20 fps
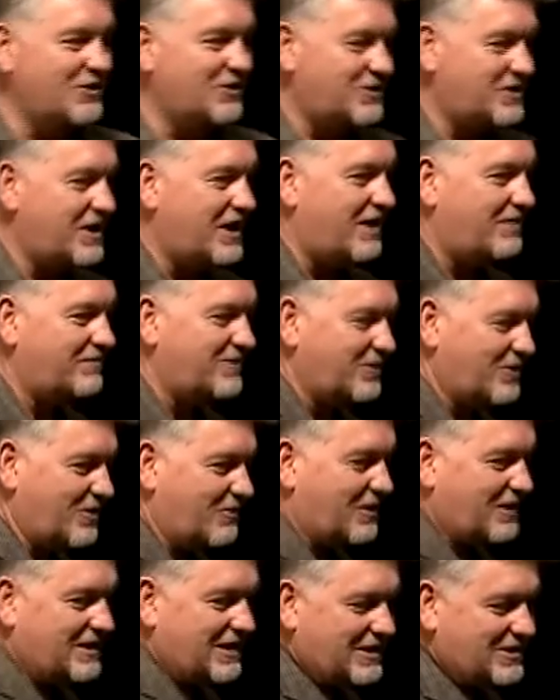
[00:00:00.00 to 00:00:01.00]
on your top. You
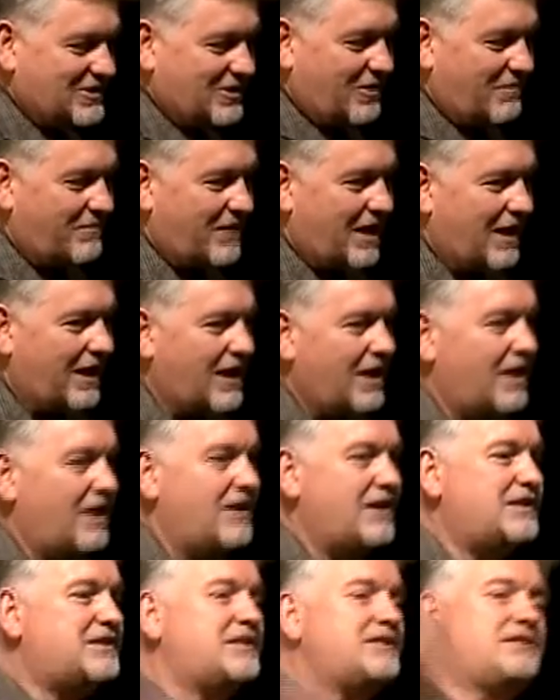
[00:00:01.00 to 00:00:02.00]
know what that's all about.
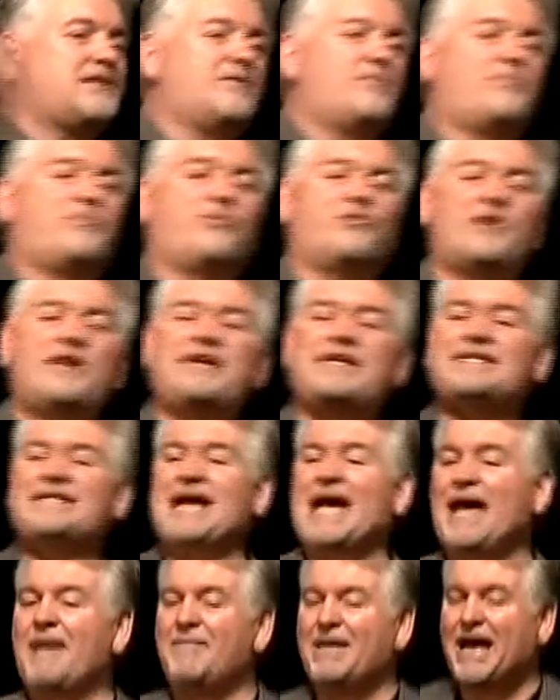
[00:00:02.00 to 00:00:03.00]
This is the
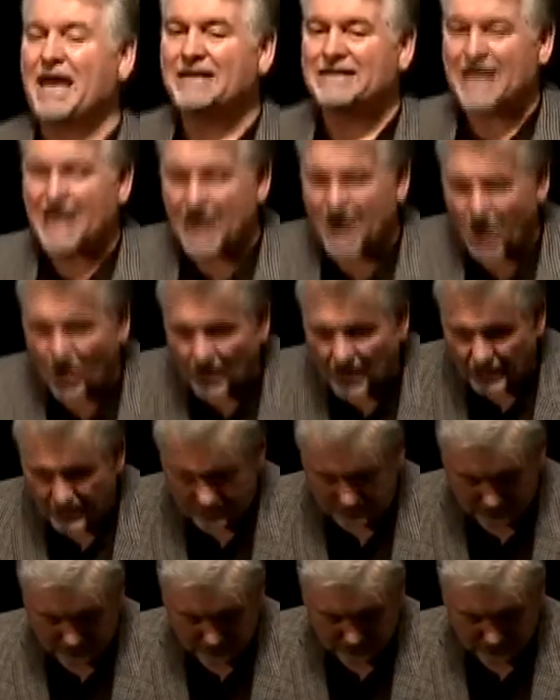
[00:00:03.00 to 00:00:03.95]
pre-timeout era.